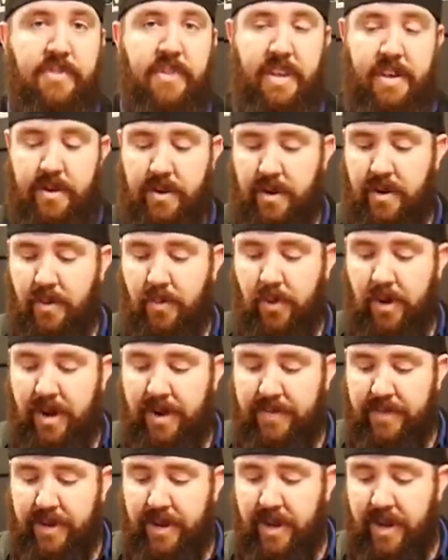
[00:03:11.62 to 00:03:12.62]
vendor or
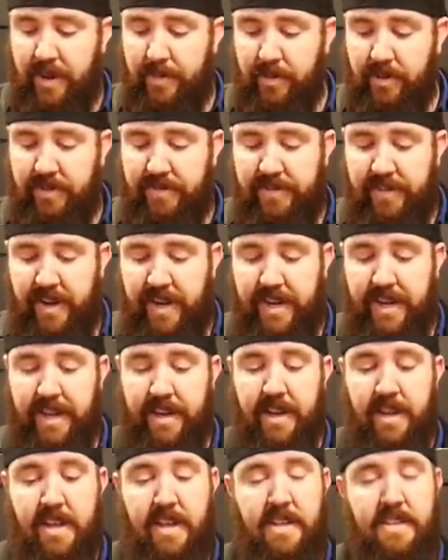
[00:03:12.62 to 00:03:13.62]
wherever you're able to find
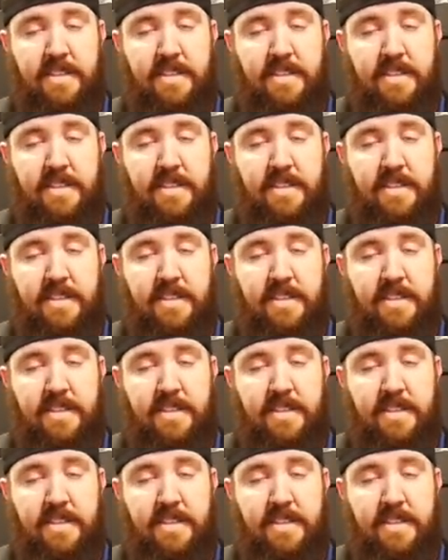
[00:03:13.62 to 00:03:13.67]
it.